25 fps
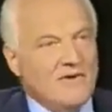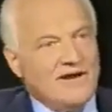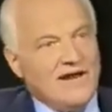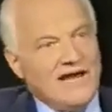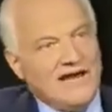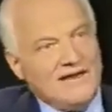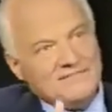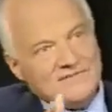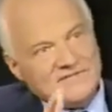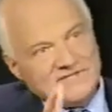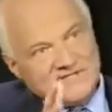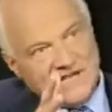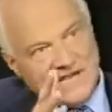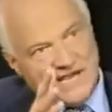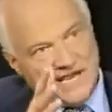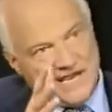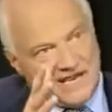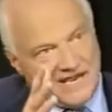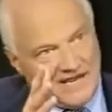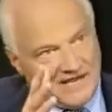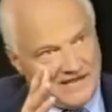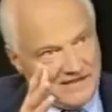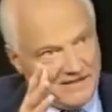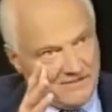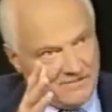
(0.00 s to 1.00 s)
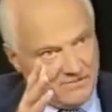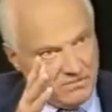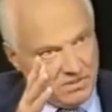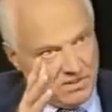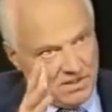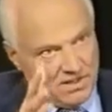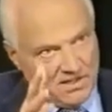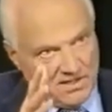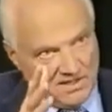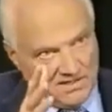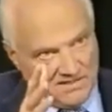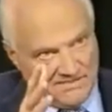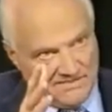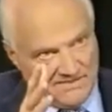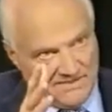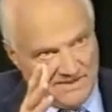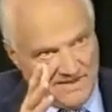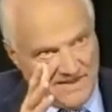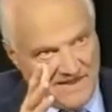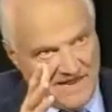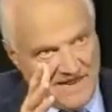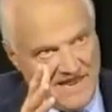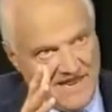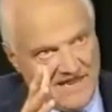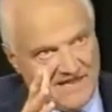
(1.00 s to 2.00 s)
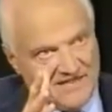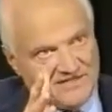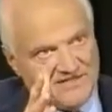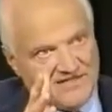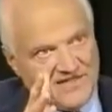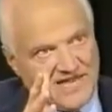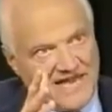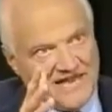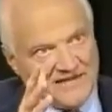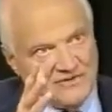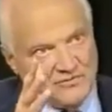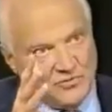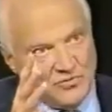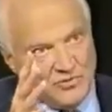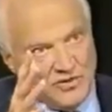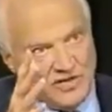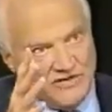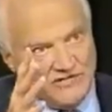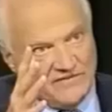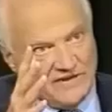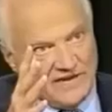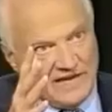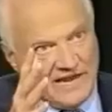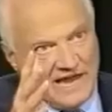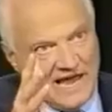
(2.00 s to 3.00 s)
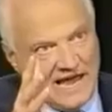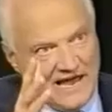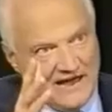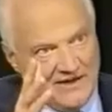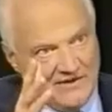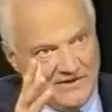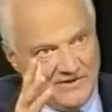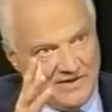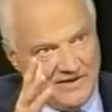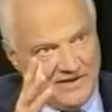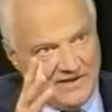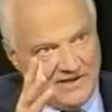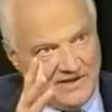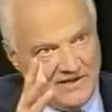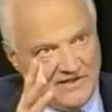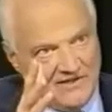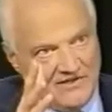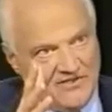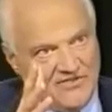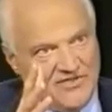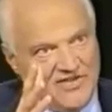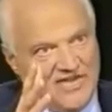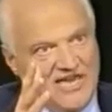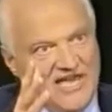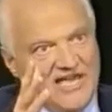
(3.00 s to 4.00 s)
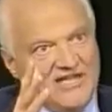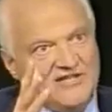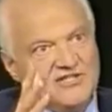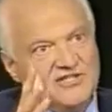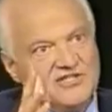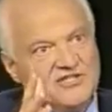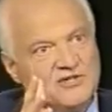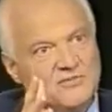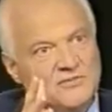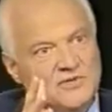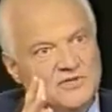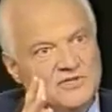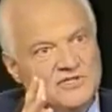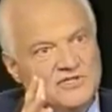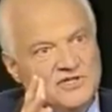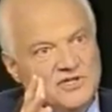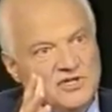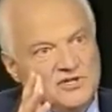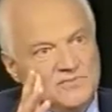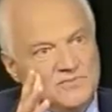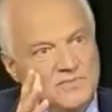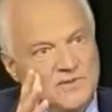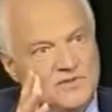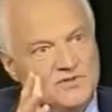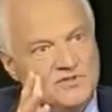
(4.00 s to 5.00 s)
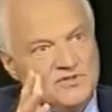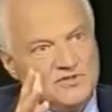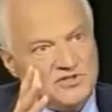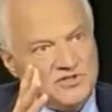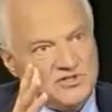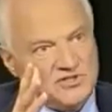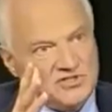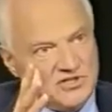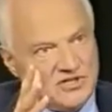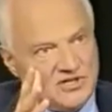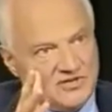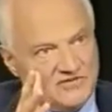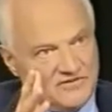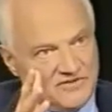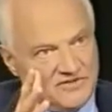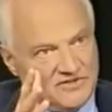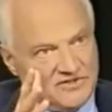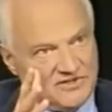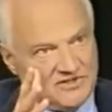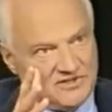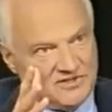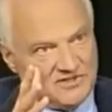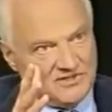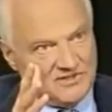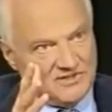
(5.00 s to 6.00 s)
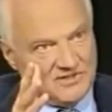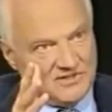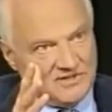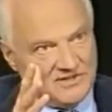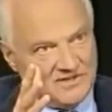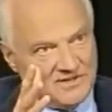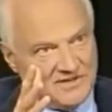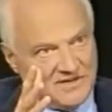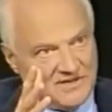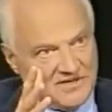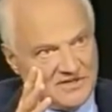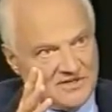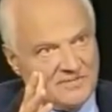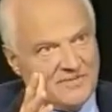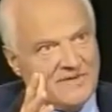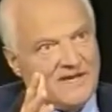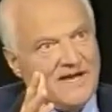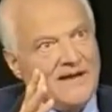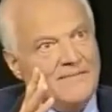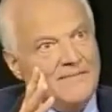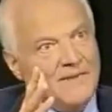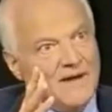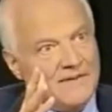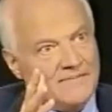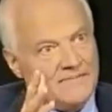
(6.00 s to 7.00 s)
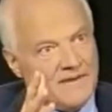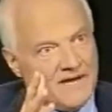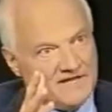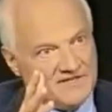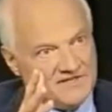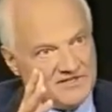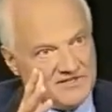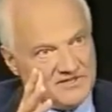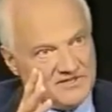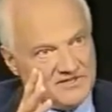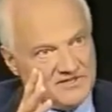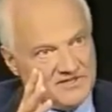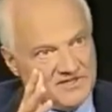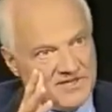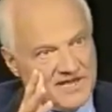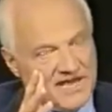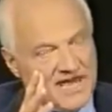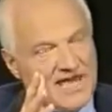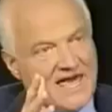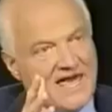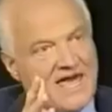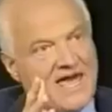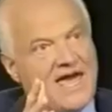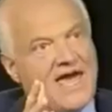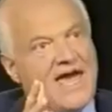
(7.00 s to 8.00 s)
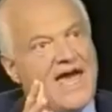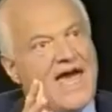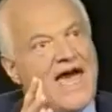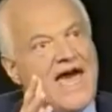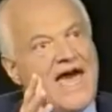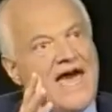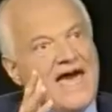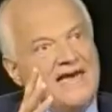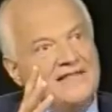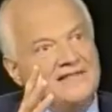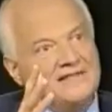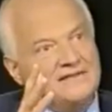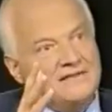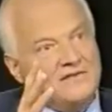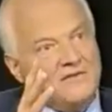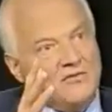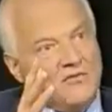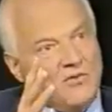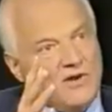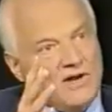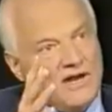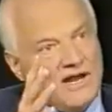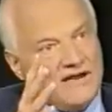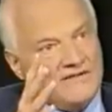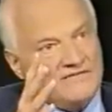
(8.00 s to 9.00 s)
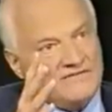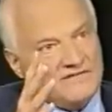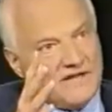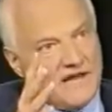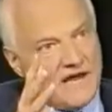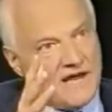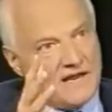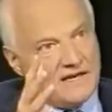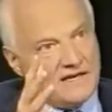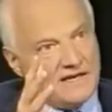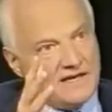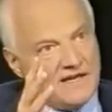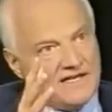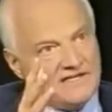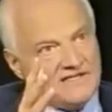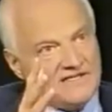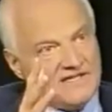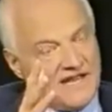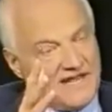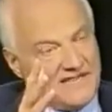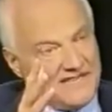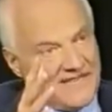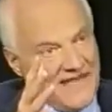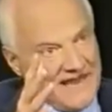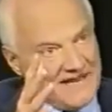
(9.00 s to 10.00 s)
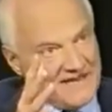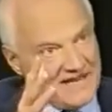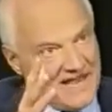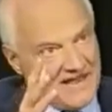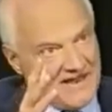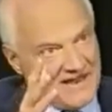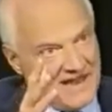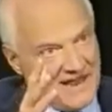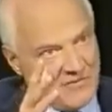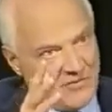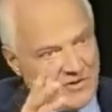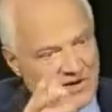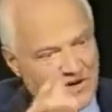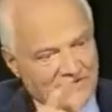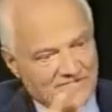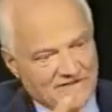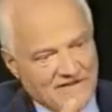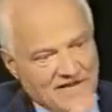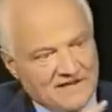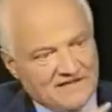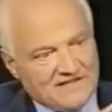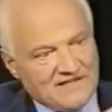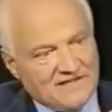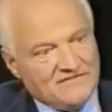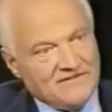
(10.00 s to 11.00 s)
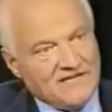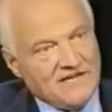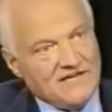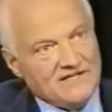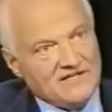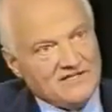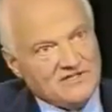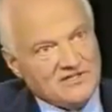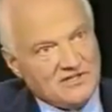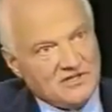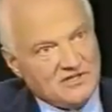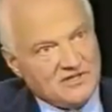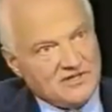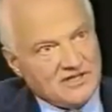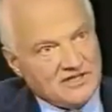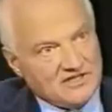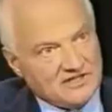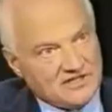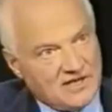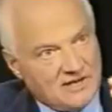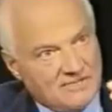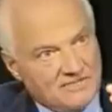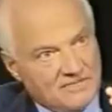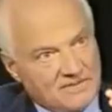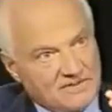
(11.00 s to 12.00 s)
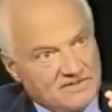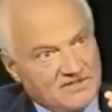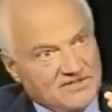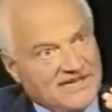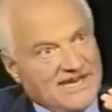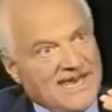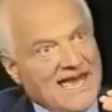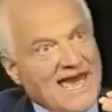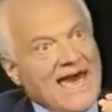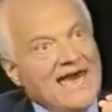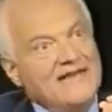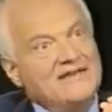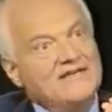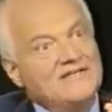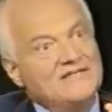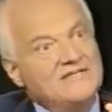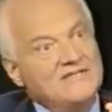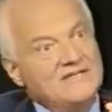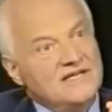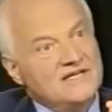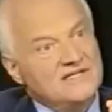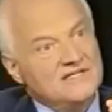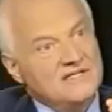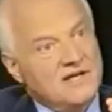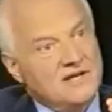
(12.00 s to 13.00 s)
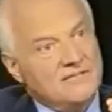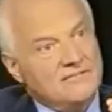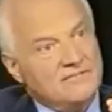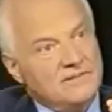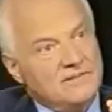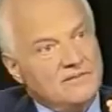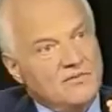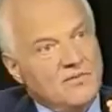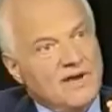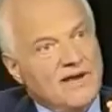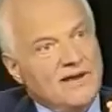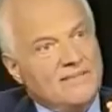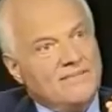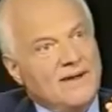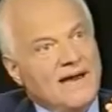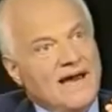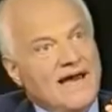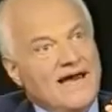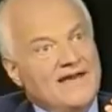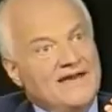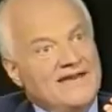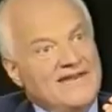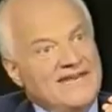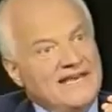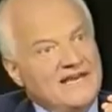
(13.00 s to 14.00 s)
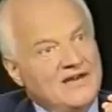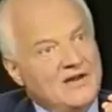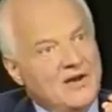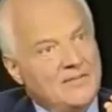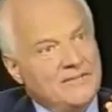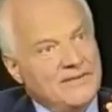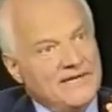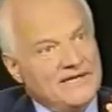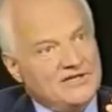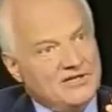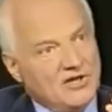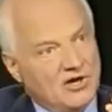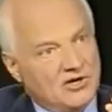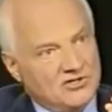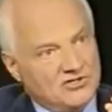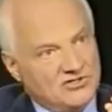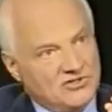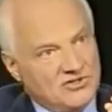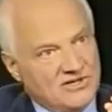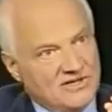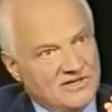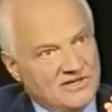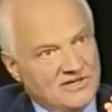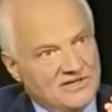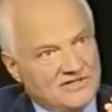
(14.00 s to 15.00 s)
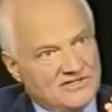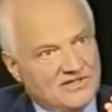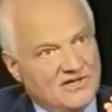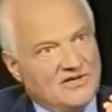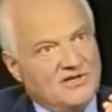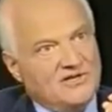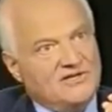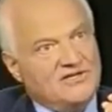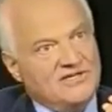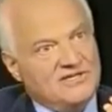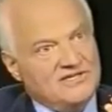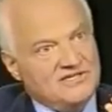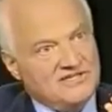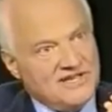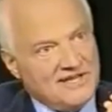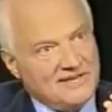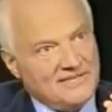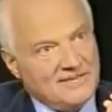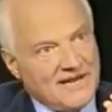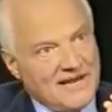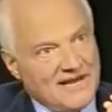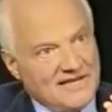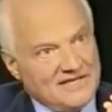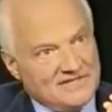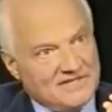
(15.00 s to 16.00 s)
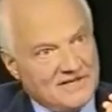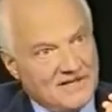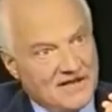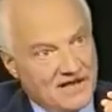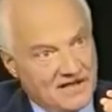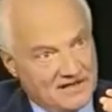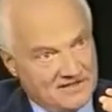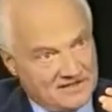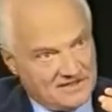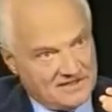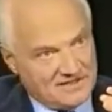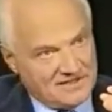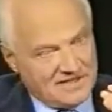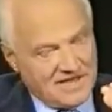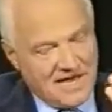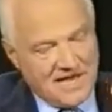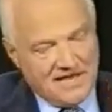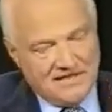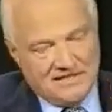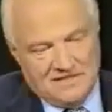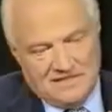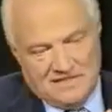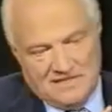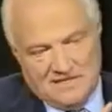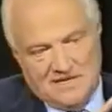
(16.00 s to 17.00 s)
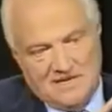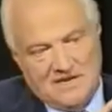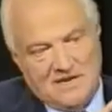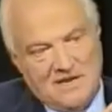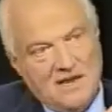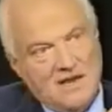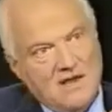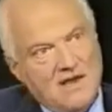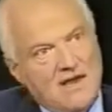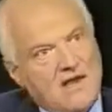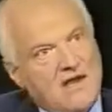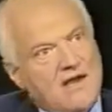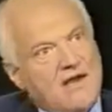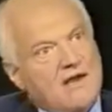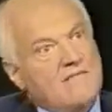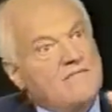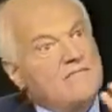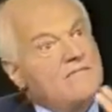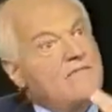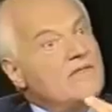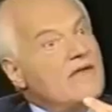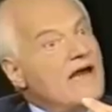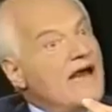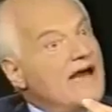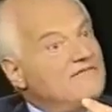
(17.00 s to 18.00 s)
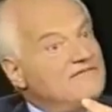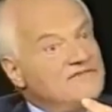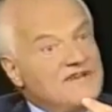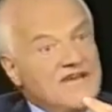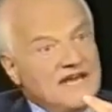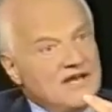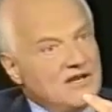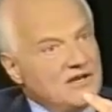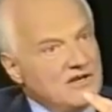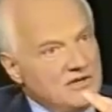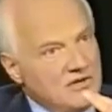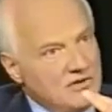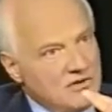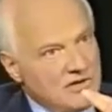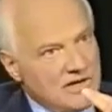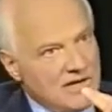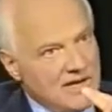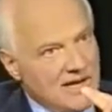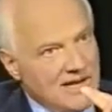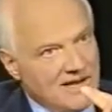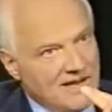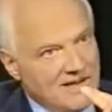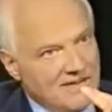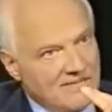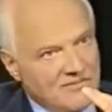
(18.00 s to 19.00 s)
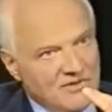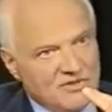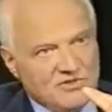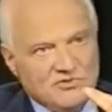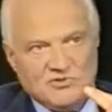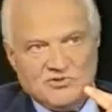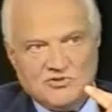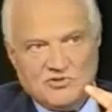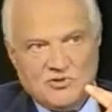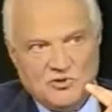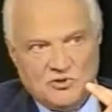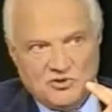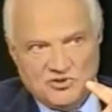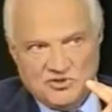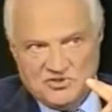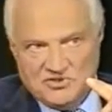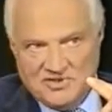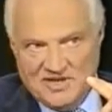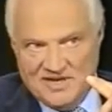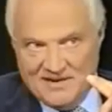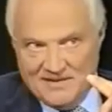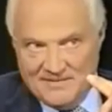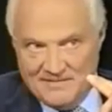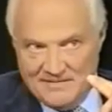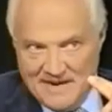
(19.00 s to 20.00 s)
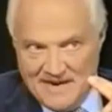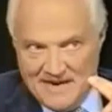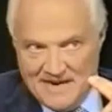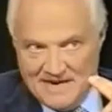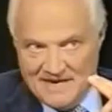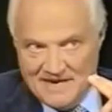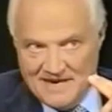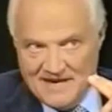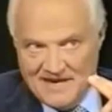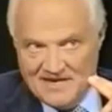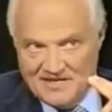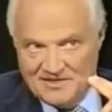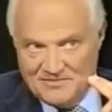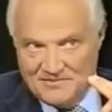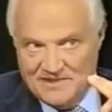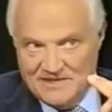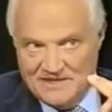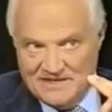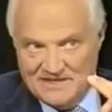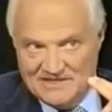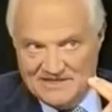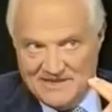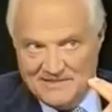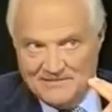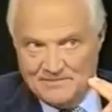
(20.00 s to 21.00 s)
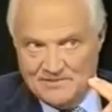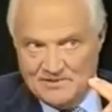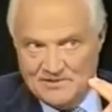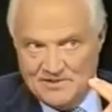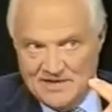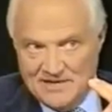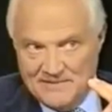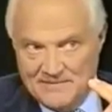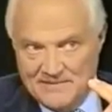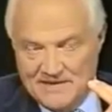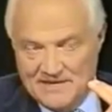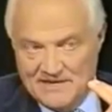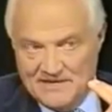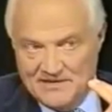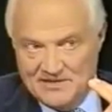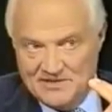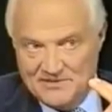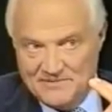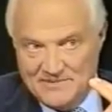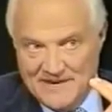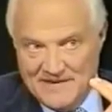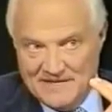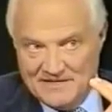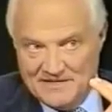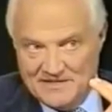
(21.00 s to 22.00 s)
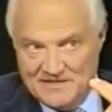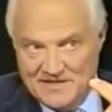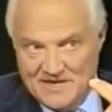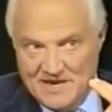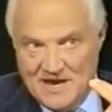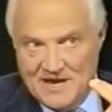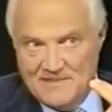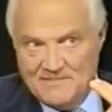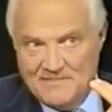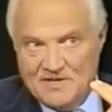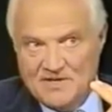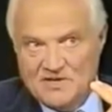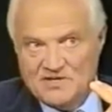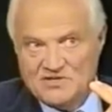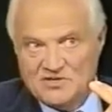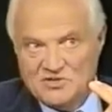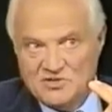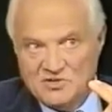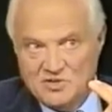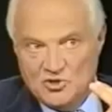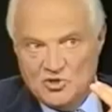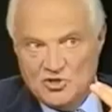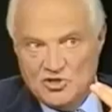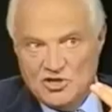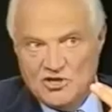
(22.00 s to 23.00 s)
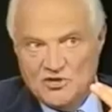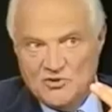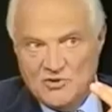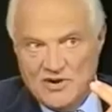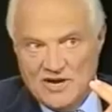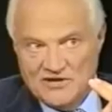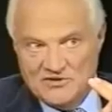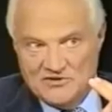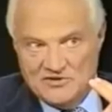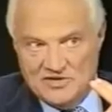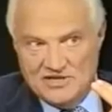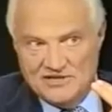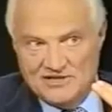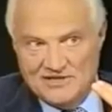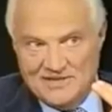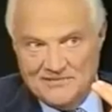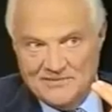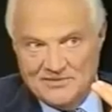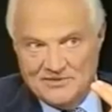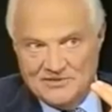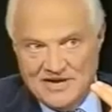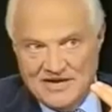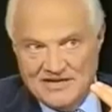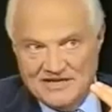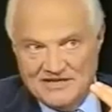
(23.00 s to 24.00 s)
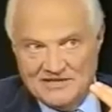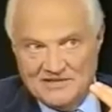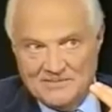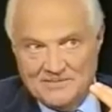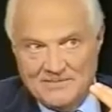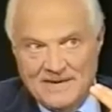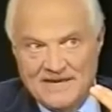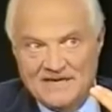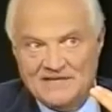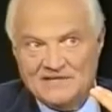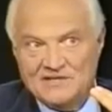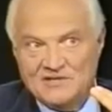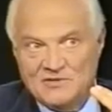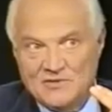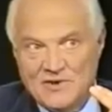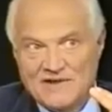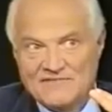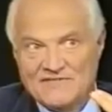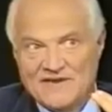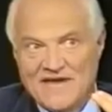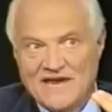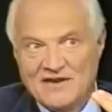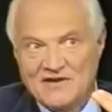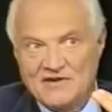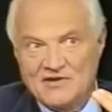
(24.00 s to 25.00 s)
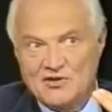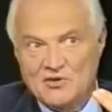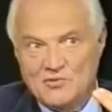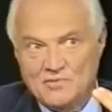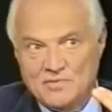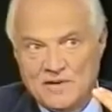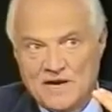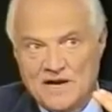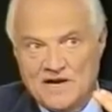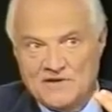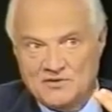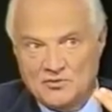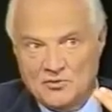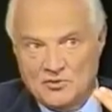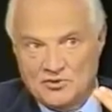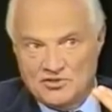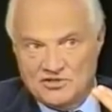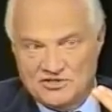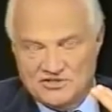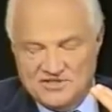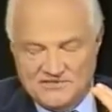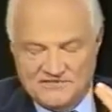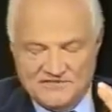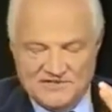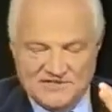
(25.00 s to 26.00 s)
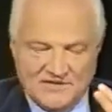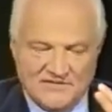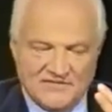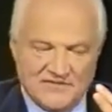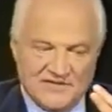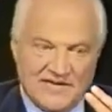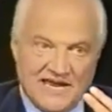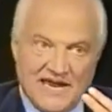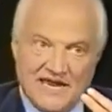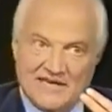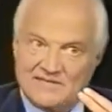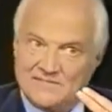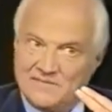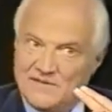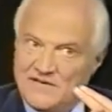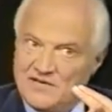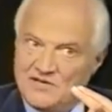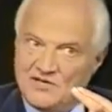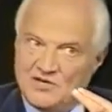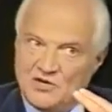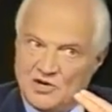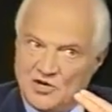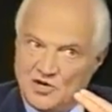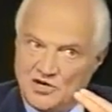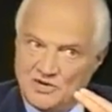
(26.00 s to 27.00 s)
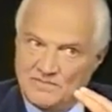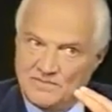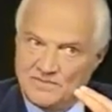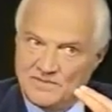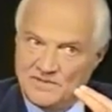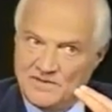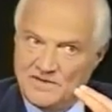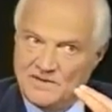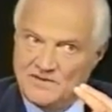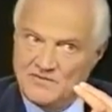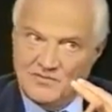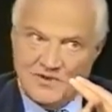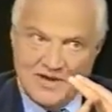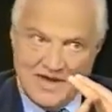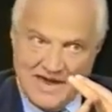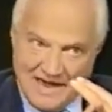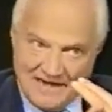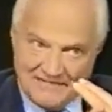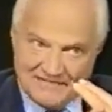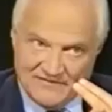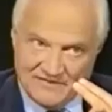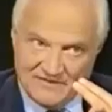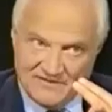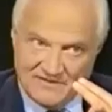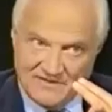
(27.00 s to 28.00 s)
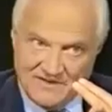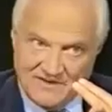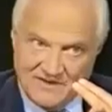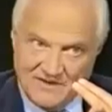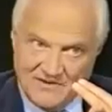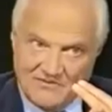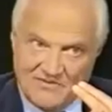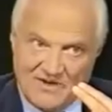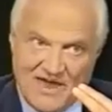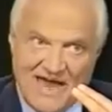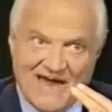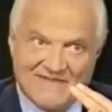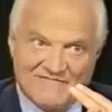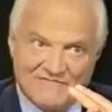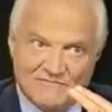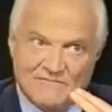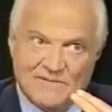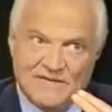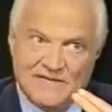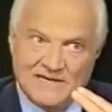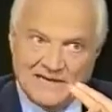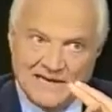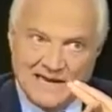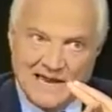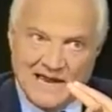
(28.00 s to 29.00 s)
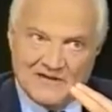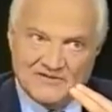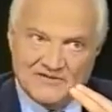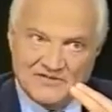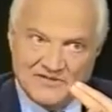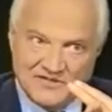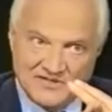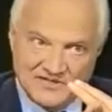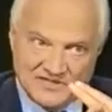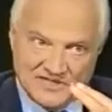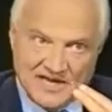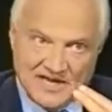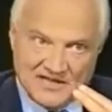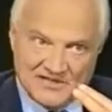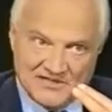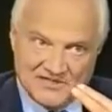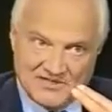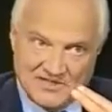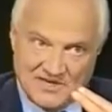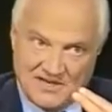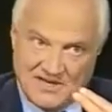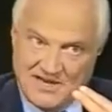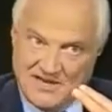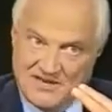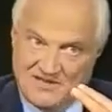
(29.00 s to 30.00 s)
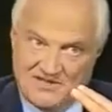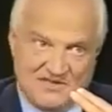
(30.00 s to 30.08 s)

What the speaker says: What I'm saying in the book is that we have allowed the instruments that are supposed to serve us to become our masters. And what I've done is, I've taken certain examples. GATT is an example whereby an economic doctrine is going to destabilize our society. I've taken nuclear, which was, of course, in America, has been exemplary in many respects, because in nuclear you had a real democratic debate and you haven't had a new plant ordered 778. But in Europe, we haven't. We haven't been allowed to discuss